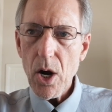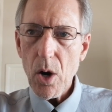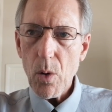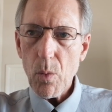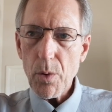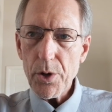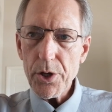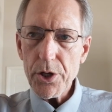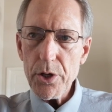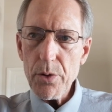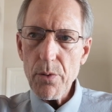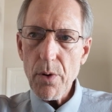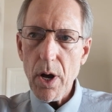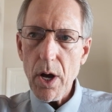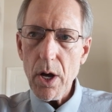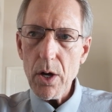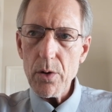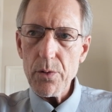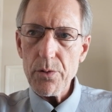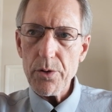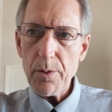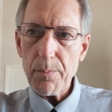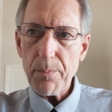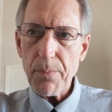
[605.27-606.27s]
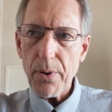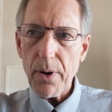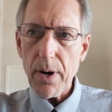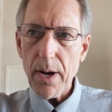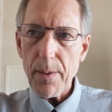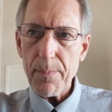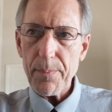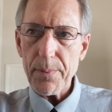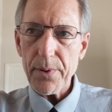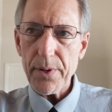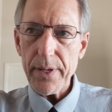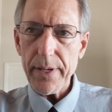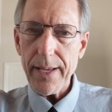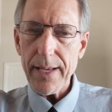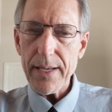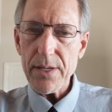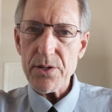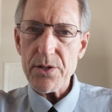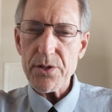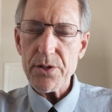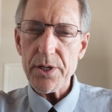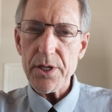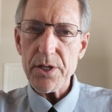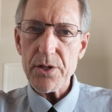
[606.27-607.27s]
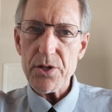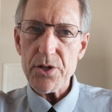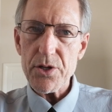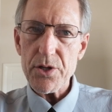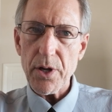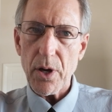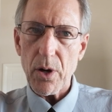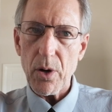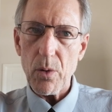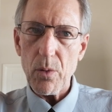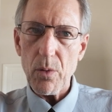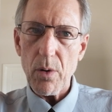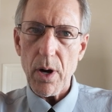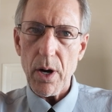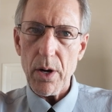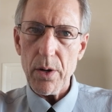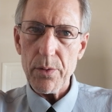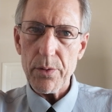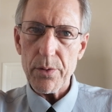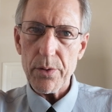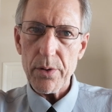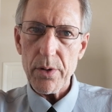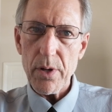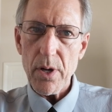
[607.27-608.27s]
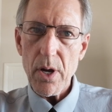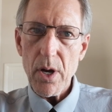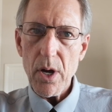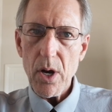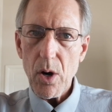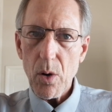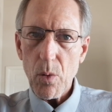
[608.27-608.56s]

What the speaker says: where you own the property as the sole owner